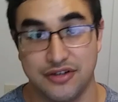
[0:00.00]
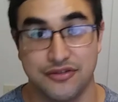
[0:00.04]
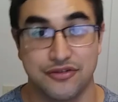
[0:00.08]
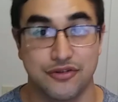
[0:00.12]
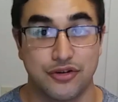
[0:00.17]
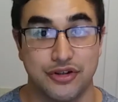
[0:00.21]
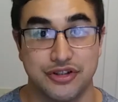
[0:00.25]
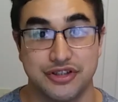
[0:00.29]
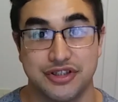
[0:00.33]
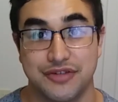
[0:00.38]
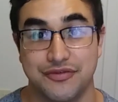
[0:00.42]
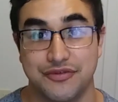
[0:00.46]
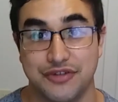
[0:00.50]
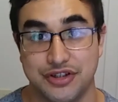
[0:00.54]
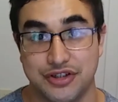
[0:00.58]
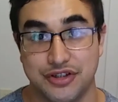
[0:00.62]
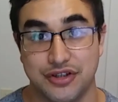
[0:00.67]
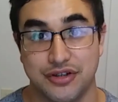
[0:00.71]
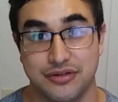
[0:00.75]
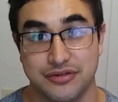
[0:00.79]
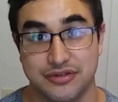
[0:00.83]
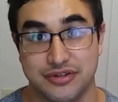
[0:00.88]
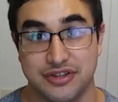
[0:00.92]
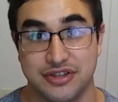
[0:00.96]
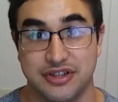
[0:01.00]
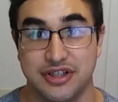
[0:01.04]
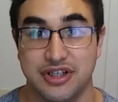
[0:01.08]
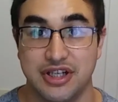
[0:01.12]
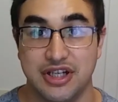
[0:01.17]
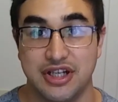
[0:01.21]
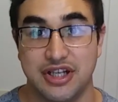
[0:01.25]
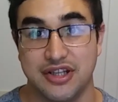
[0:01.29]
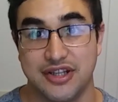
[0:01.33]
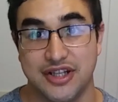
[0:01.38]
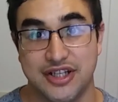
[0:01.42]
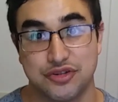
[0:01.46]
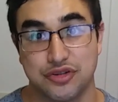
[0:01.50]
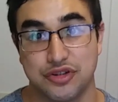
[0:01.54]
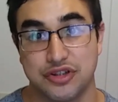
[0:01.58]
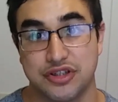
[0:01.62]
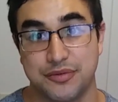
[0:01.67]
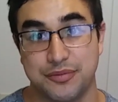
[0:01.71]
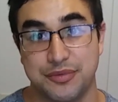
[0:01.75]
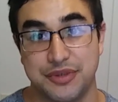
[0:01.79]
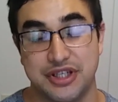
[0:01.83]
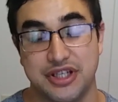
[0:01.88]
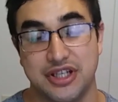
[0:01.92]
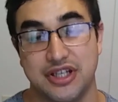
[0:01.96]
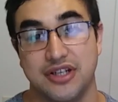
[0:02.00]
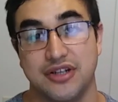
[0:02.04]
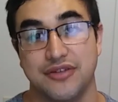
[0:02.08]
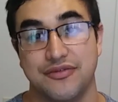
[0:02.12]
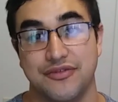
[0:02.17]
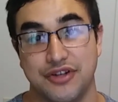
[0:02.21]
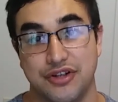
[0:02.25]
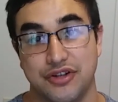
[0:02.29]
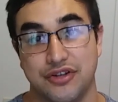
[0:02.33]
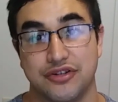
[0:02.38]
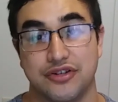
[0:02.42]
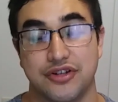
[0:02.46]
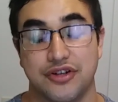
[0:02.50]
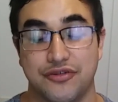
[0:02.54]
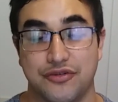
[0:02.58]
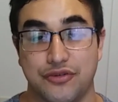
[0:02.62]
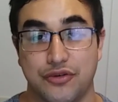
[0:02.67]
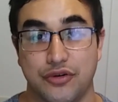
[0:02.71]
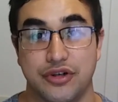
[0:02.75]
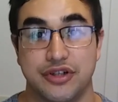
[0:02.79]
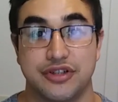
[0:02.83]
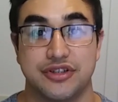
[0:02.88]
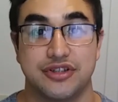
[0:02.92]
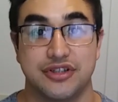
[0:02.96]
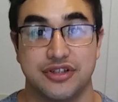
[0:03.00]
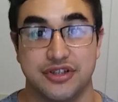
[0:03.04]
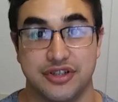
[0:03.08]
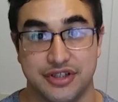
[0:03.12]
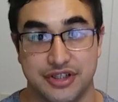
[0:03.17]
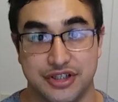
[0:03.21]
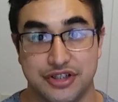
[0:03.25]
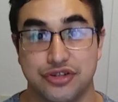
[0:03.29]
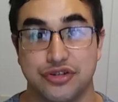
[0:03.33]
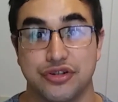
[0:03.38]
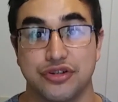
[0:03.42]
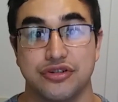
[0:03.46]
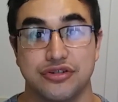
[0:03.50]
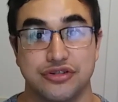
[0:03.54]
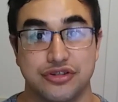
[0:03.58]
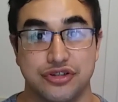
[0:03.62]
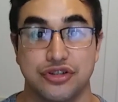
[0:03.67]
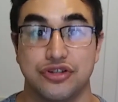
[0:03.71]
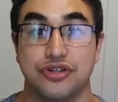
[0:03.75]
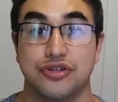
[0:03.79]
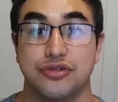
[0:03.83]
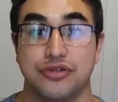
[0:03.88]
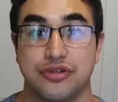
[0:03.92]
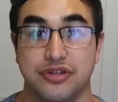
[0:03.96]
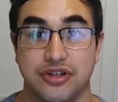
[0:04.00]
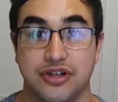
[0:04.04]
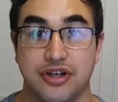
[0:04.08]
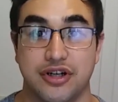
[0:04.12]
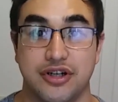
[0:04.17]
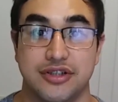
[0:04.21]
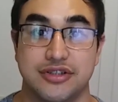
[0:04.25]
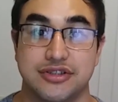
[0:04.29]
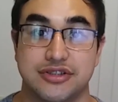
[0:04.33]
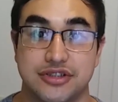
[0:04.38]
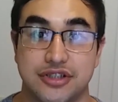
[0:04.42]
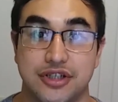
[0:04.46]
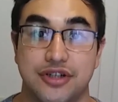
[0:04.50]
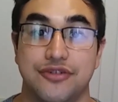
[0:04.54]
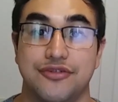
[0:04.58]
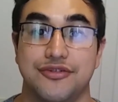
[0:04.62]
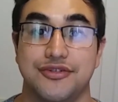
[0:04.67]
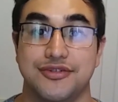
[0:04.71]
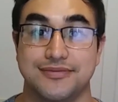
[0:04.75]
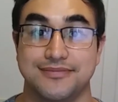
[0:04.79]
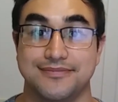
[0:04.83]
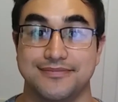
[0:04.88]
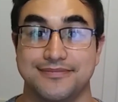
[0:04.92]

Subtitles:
of course, if you don't, that's what the beginning videos are for, to introduce you to the guard itself.